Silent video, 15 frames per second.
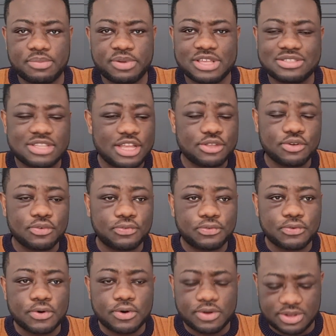President
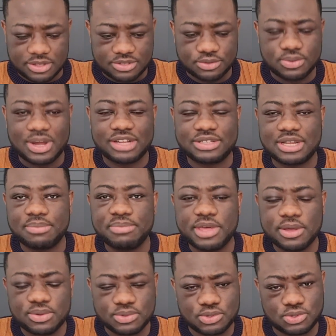Kufuor to Arthur
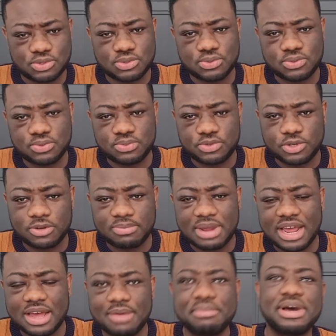Mills to John
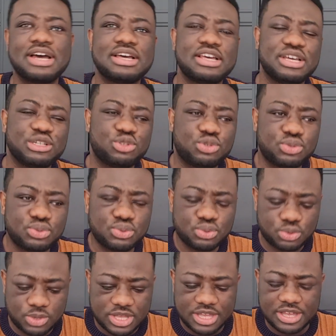Mahama
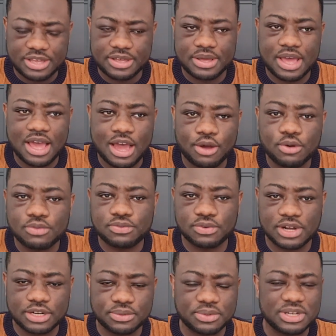to
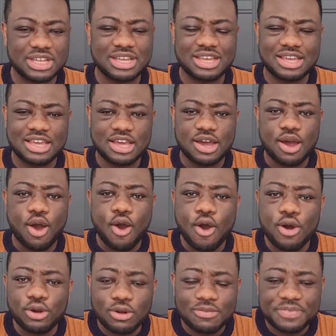Akufo-Addo,
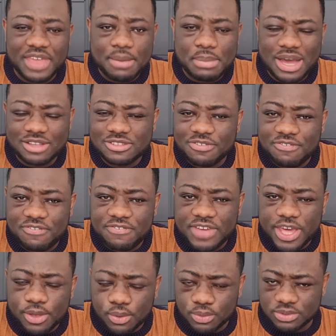all of them have
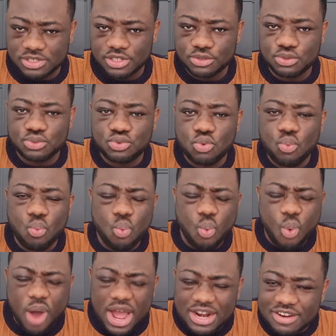failed to do
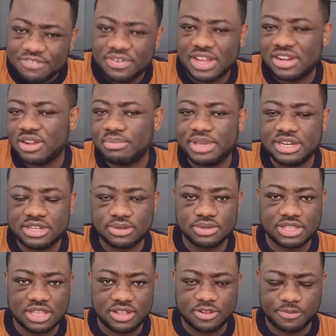one
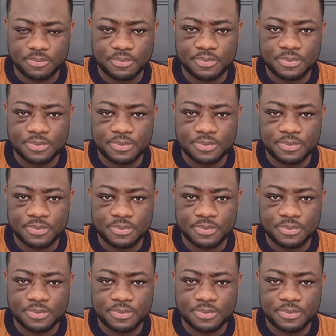fundamental thing.